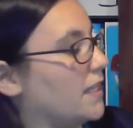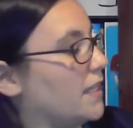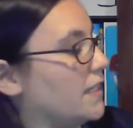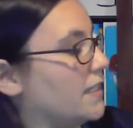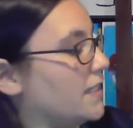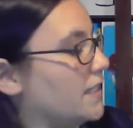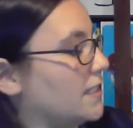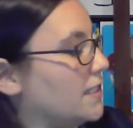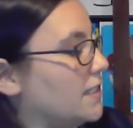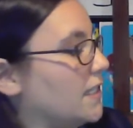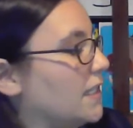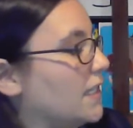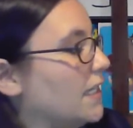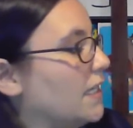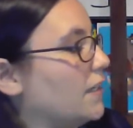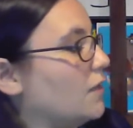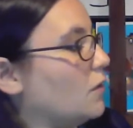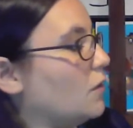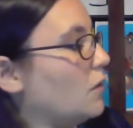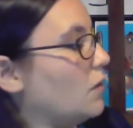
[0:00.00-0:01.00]
This is a
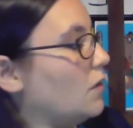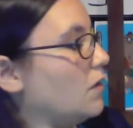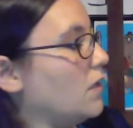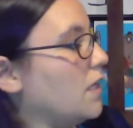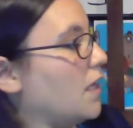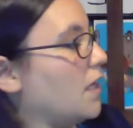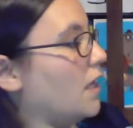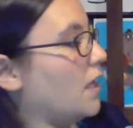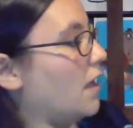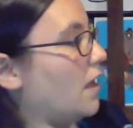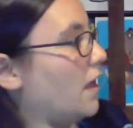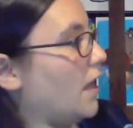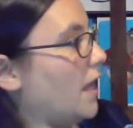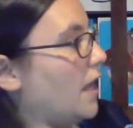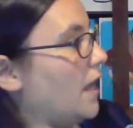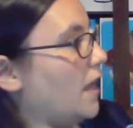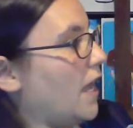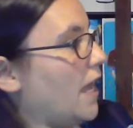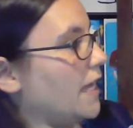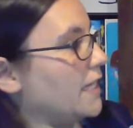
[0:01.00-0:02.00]
little
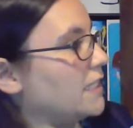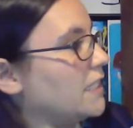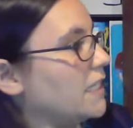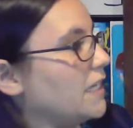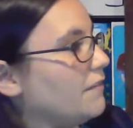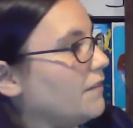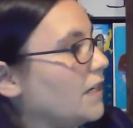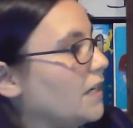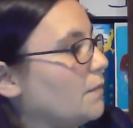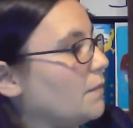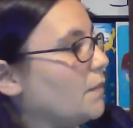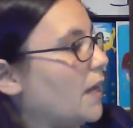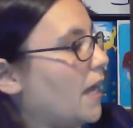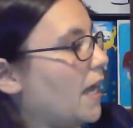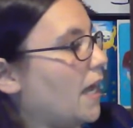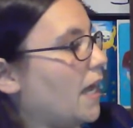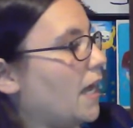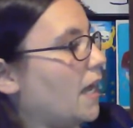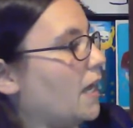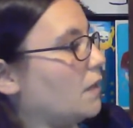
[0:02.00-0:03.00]
activity
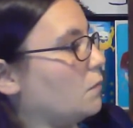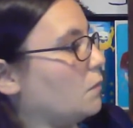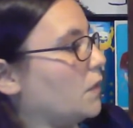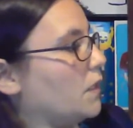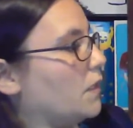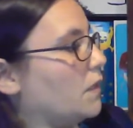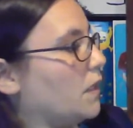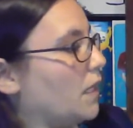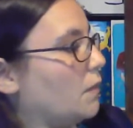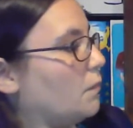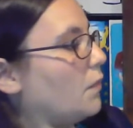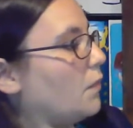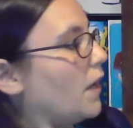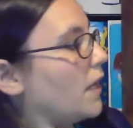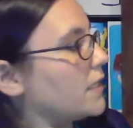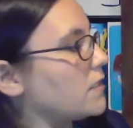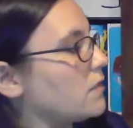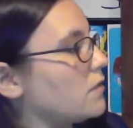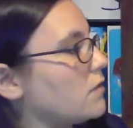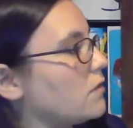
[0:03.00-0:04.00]
pad with like
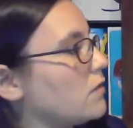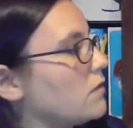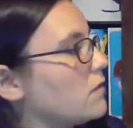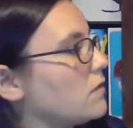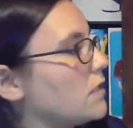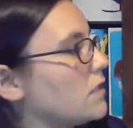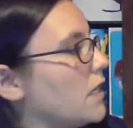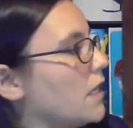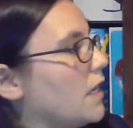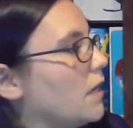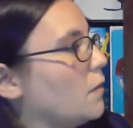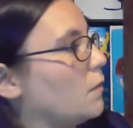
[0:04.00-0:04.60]
puzzles,